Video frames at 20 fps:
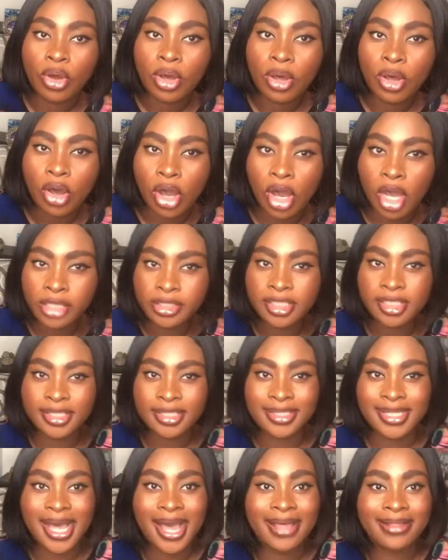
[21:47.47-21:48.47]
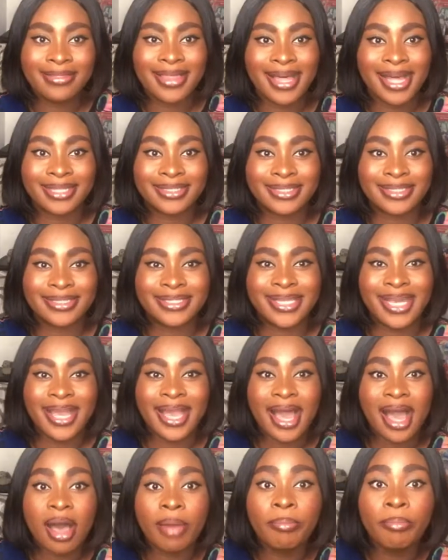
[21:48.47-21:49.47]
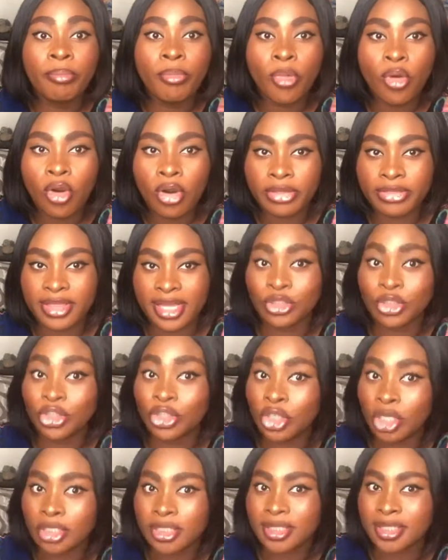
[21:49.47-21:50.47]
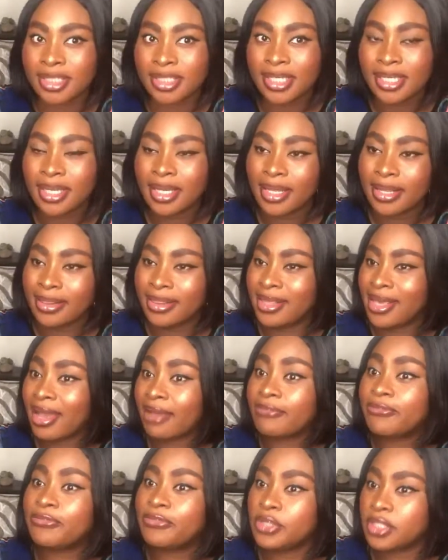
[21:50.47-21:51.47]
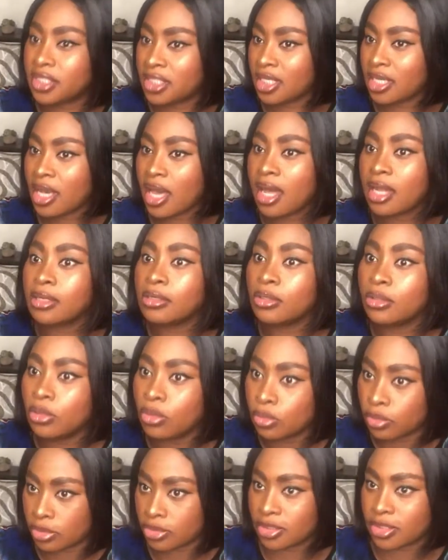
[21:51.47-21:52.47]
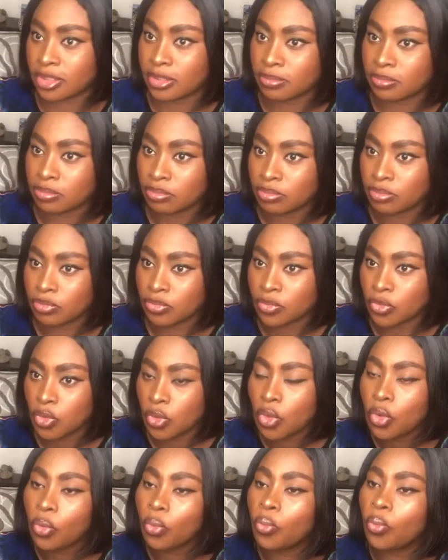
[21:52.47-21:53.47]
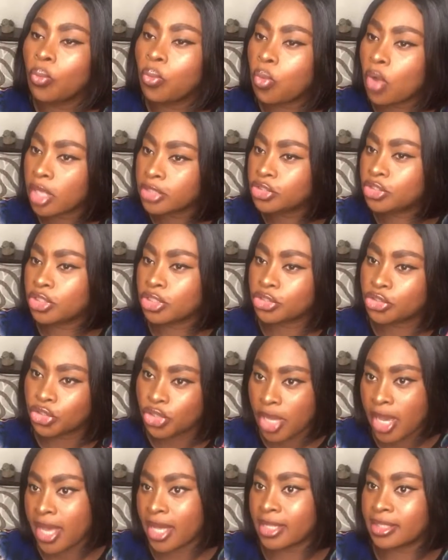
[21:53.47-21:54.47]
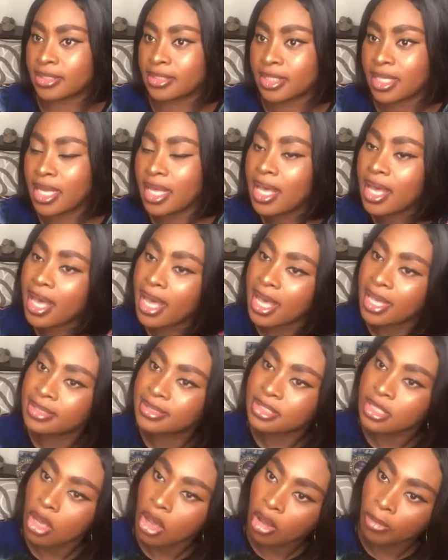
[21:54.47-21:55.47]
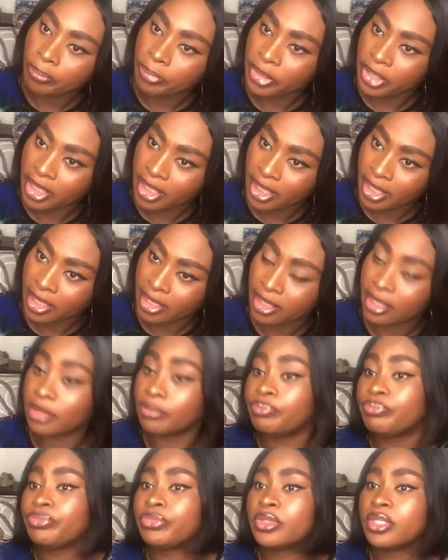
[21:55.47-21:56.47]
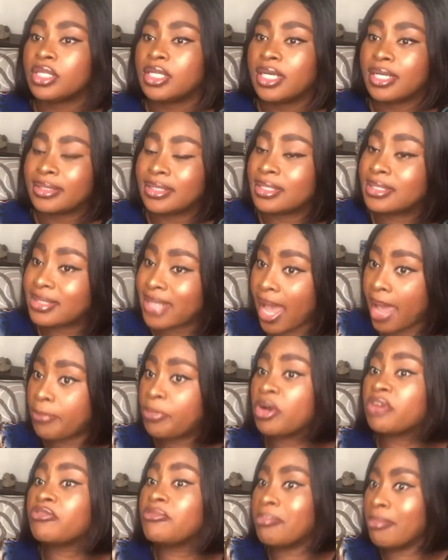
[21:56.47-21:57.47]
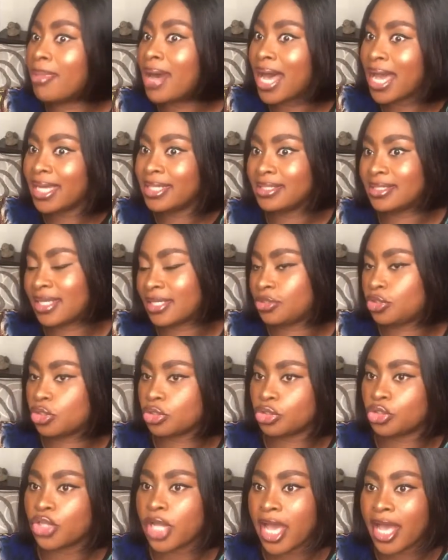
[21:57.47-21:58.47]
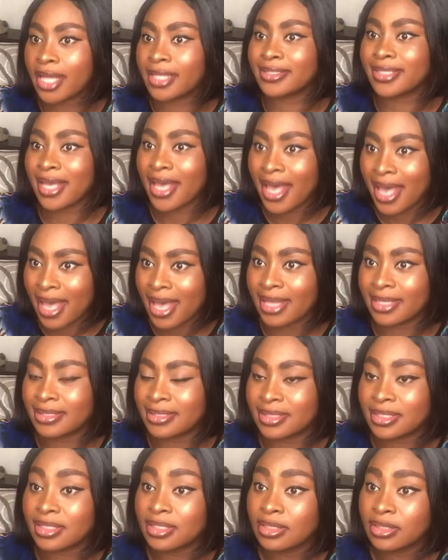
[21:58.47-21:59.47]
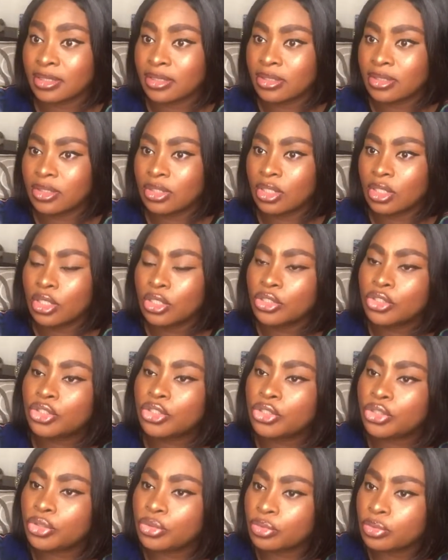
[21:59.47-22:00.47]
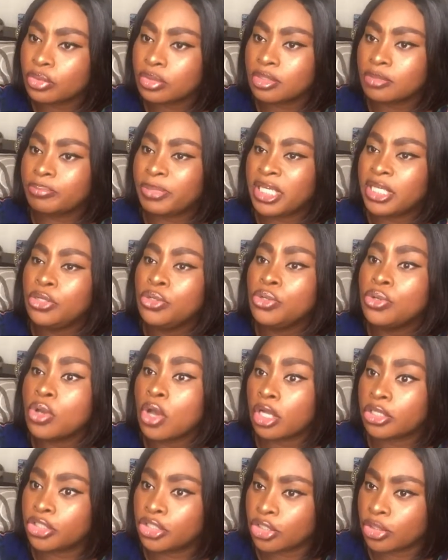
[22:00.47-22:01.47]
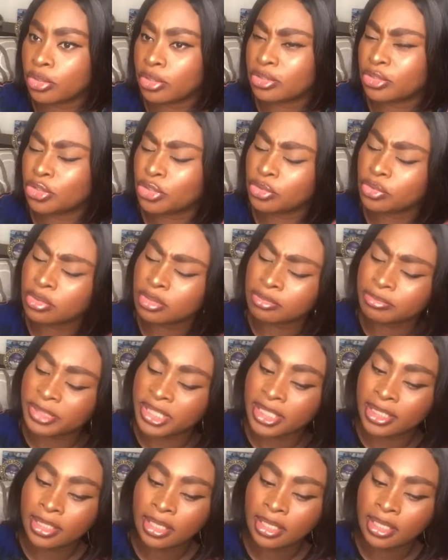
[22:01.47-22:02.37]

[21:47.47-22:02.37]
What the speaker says: Understand that they are more than just their physical looks. What your child has up here, the type of mind that your child has, should be nurtured, should be